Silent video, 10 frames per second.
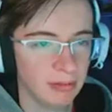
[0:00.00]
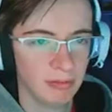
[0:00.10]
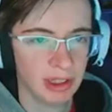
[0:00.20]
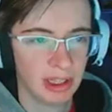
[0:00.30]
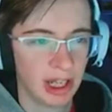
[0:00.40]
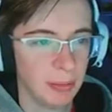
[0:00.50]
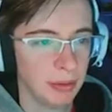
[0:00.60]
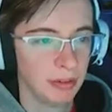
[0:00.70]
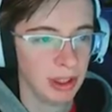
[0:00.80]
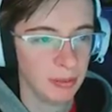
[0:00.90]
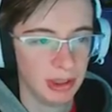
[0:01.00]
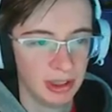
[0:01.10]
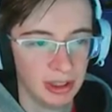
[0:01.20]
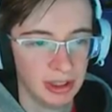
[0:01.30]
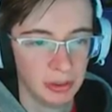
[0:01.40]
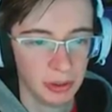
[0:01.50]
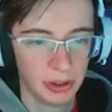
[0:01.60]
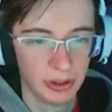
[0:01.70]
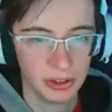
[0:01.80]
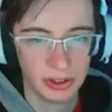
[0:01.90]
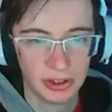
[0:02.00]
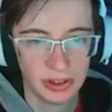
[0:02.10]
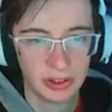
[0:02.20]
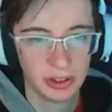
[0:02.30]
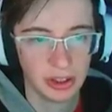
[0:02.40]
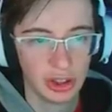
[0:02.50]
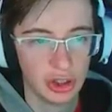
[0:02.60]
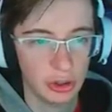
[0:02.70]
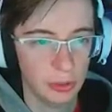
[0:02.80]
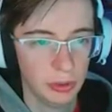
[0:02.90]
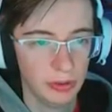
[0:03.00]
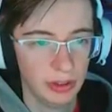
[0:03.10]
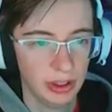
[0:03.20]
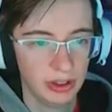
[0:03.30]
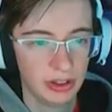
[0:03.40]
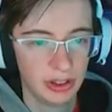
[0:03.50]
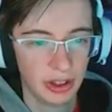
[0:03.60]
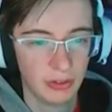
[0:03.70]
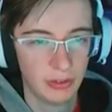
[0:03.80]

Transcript: The type of game that it is with all this like snow moving and stuff.